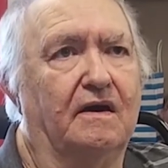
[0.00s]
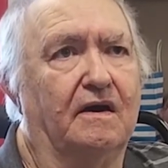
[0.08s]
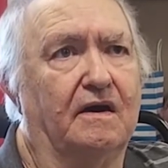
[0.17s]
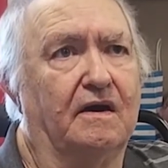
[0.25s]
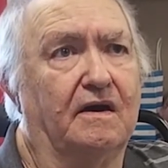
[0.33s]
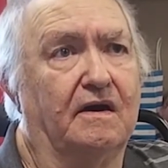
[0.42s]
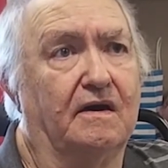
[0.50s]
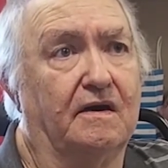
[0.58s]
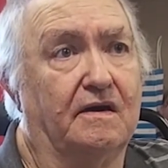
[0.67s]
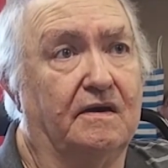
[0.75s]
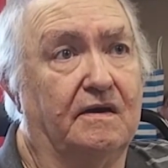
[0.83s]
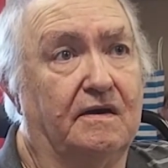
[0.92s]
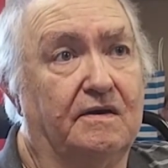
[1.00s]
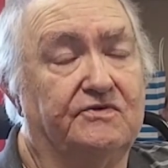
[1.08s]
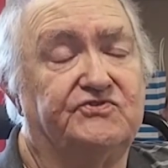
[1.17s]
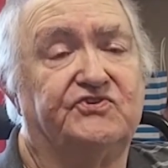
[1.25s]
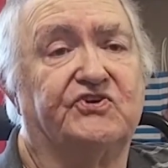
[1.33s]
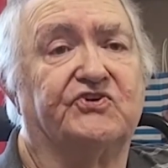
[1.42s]
uh,
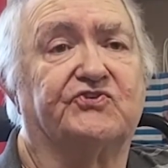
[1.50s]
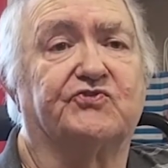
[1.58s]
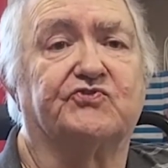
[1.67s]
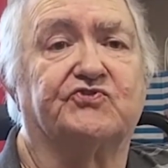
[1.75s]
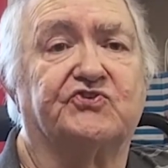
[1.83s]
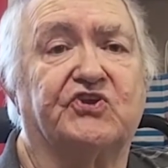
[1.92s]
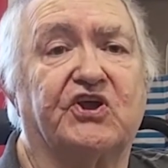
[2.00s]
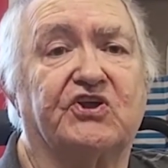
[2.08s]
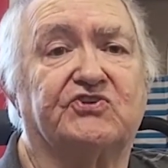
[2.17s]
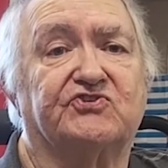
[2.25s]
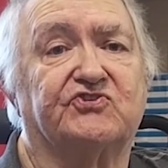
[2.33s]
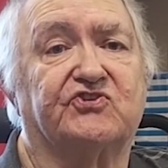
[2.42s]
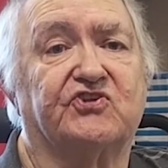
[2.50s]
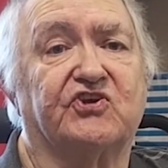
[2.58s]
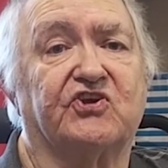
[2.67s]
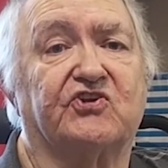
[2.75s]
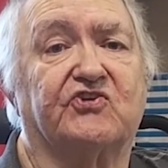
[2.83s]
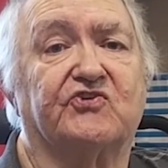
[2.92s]
Central States
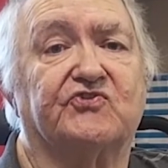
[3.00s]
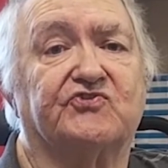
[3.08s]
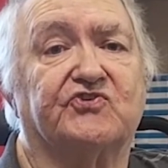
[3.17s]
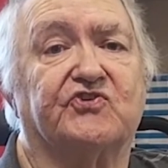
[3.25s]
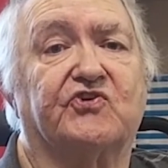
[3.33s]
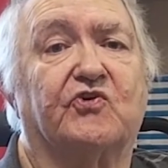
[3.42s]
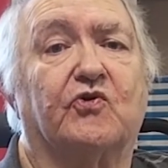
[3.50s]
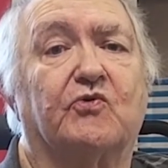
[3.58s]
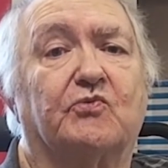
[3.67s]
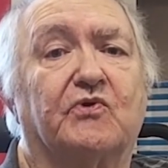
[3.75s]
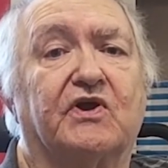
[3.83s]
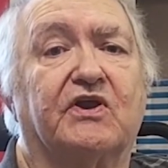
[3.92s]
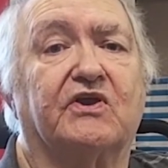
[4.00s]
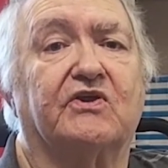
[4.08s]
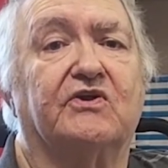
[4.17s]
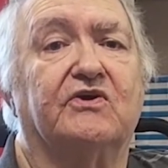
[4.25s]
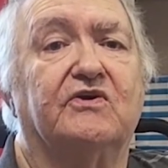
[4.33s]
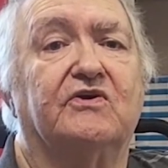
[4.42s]
Theaters
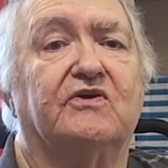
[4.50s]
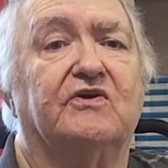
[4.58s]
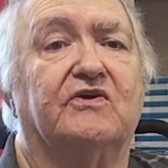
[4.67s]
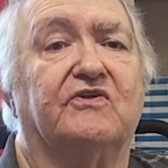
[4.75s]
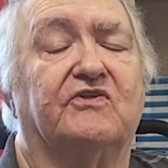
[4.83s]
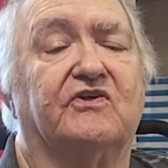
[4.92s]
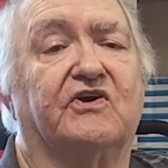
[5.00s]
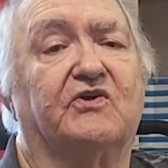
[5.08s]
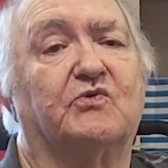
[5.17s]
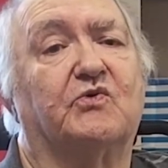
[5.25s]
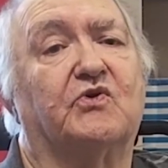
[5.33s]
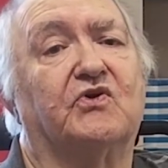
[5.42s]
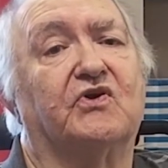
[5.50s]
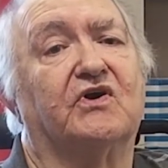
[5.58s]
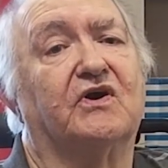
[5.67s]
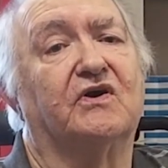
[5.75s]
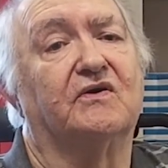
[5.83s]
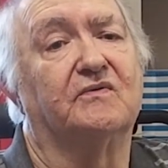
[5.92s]
Incorporated. They were,
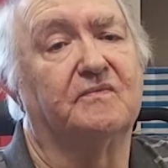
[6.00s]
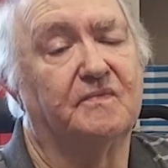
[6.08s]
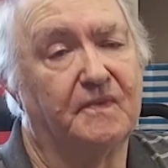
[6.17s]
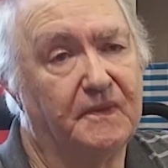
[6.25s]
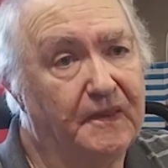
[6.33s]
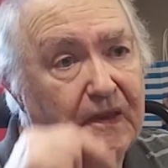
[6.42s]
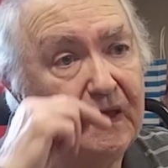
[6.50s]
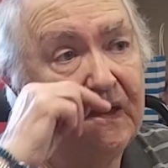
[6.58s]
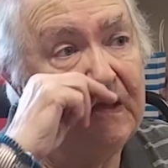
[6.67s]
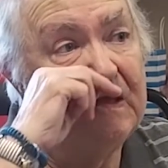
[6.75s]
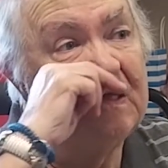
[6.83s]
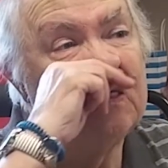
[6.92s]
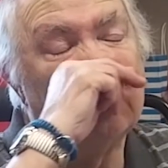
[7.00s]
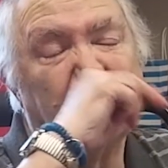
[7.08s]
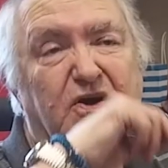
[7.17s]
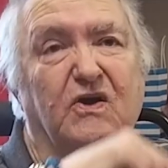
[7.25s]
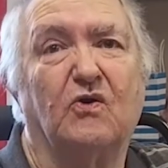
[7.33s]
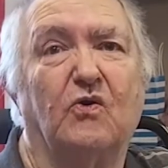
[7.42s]
uh,
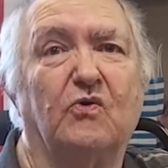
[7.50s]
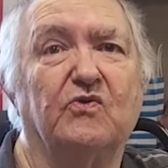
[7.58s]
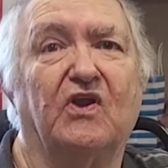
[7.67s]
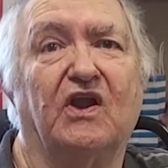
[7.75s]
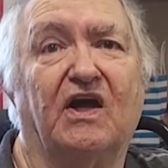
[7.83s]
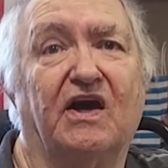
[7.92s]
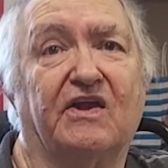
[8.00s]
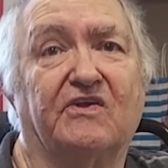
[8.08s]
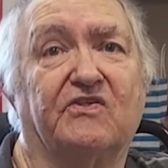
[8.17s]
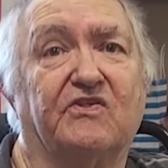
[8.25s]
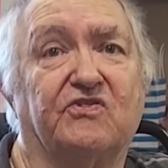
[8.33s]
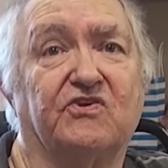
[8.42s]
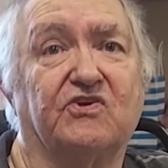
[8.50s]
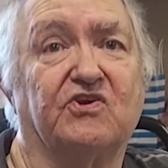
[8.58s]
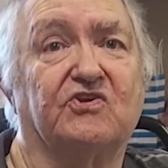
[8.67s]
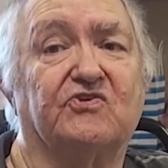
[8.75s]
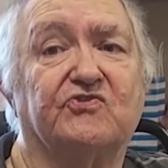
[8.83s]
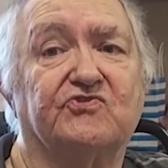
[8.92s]
they owned a lot of the
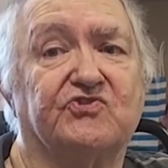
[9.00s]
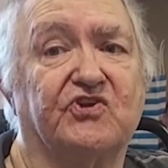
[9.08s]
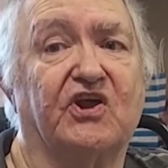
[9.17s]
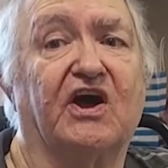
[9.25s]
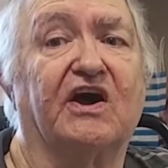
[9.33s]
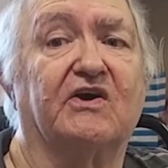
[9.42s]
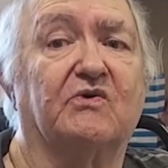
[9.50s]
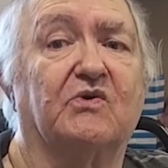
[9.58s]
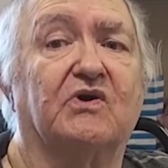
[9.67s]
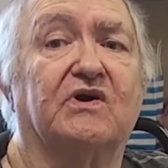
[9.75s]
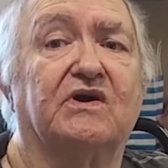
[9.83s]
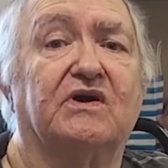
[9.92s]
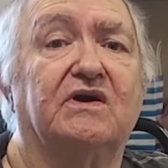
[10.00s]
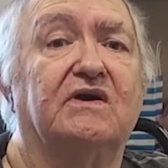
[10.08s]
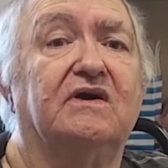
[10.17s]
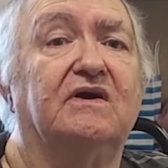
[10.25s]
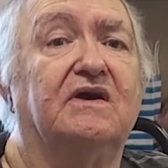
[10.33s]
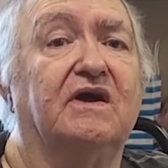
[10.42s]
theaters in Iowa
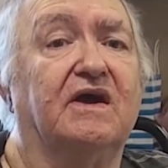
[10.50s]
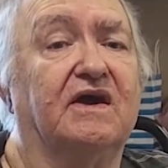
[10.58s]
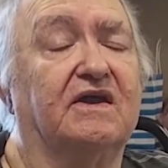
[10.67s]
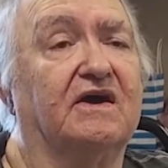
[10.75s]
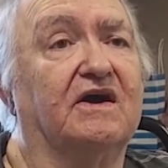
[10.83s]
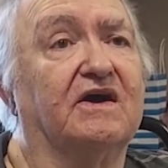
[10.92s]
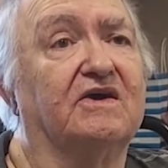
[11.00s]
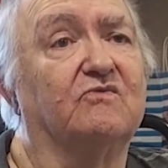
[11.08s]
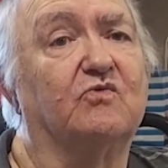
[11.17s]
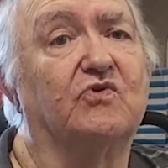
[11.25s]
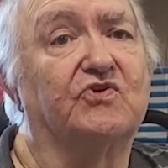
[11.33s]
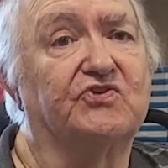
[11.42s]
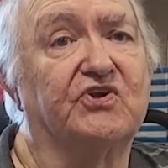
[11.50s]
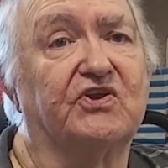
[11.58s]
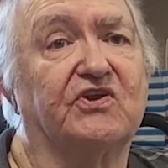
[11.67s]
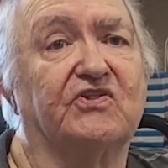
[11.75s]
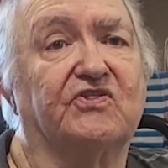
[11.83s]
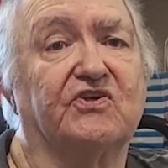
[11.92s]
and I worked at
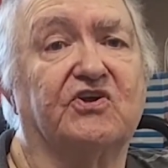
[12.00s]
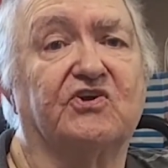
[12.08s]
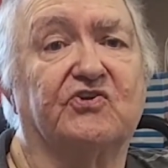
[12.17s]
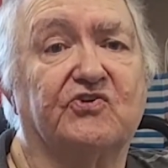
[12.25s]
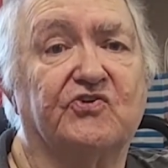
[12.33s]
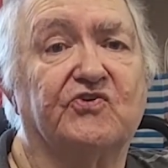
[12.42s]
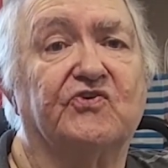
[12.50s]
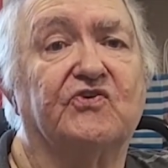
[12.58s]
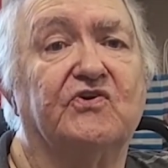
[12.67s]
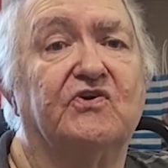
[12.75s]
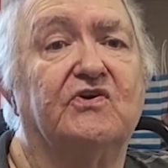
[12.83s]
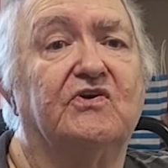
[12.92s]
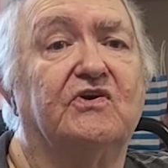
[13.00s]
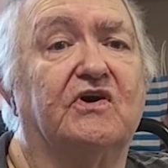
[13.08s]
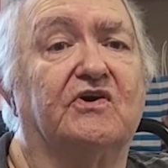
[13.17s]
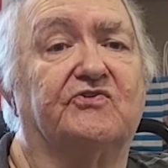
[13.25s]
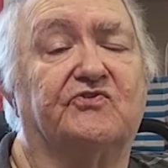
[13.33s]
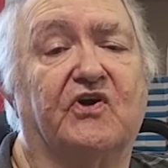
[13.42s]
a theater,
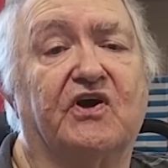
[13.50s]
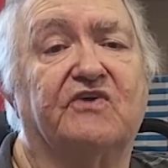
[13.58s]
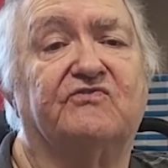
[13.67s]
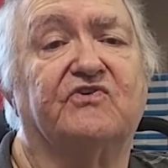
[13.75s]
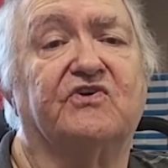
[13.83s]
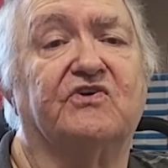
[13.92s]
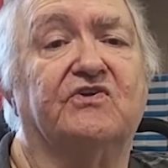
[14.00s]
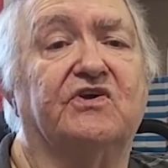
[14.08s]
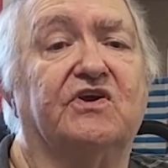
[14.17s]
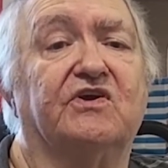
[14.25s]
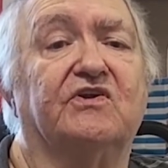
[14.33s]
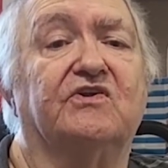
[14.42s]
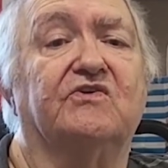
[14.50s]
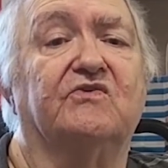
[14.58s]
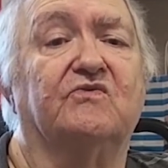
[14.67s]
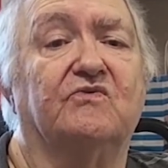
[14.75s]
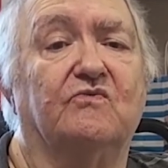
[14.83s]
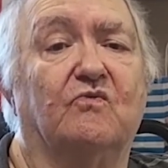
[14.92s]
a drive-in
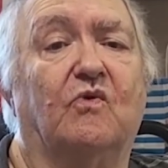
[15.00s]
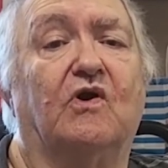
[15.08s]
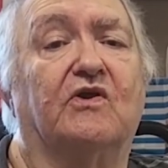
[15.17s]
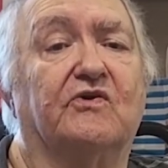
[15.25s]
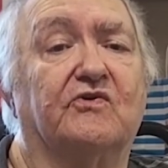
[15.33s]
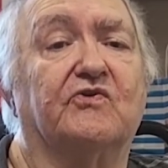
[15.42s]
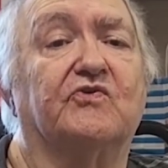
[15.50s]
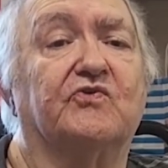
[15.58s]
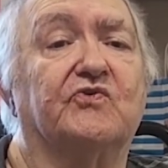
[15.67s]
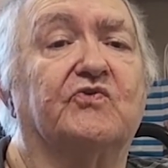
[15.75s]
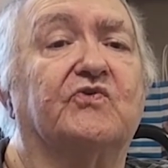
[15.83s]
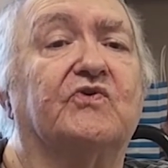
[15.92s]
in Waterloo